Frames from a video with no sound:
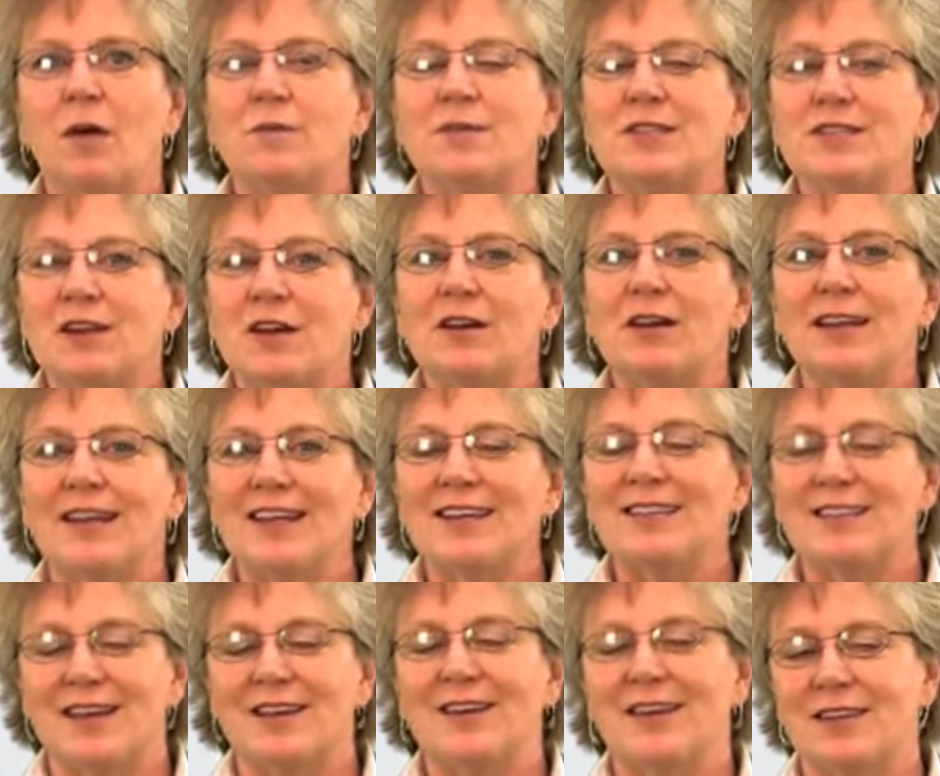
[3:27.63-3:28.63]
STARK
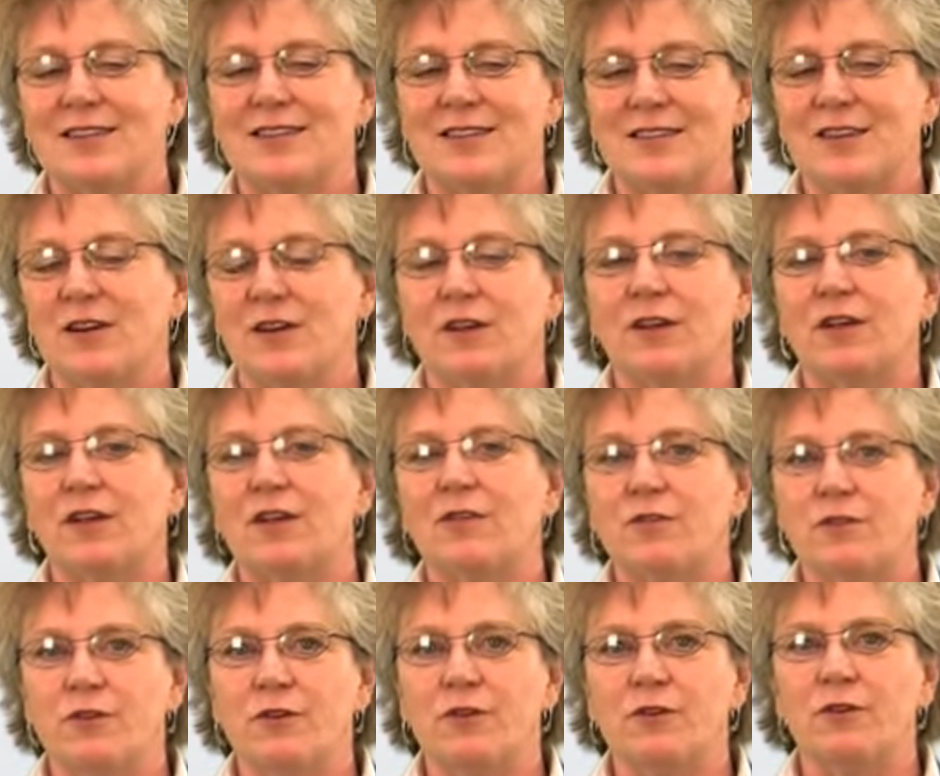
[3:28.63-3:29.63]
is unnecessarily
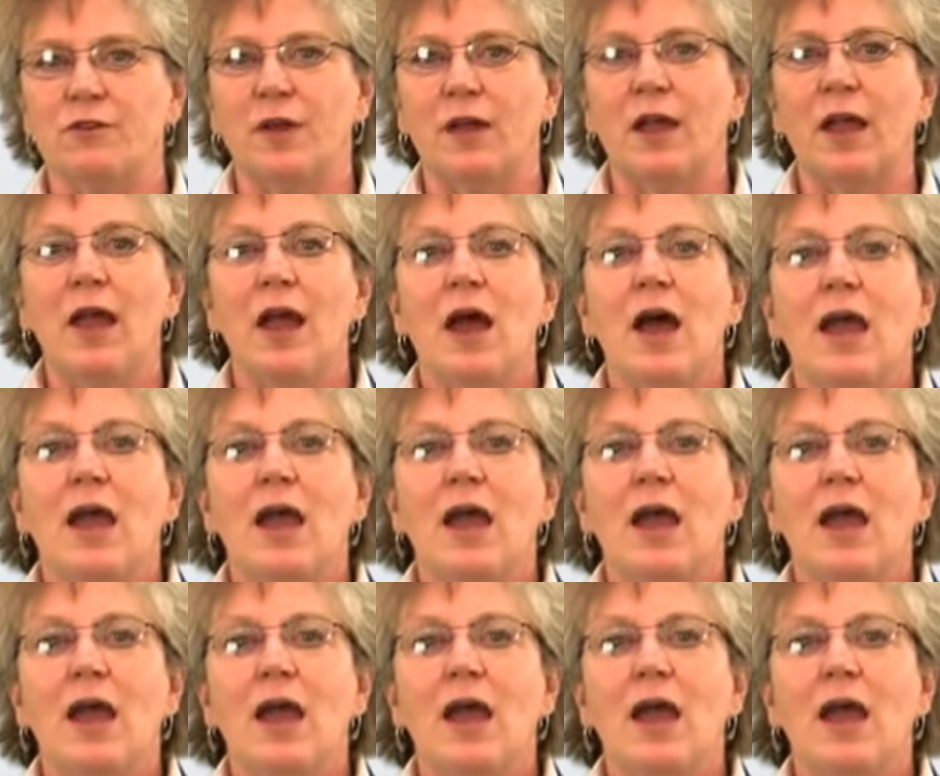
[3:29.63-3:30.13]
confusing.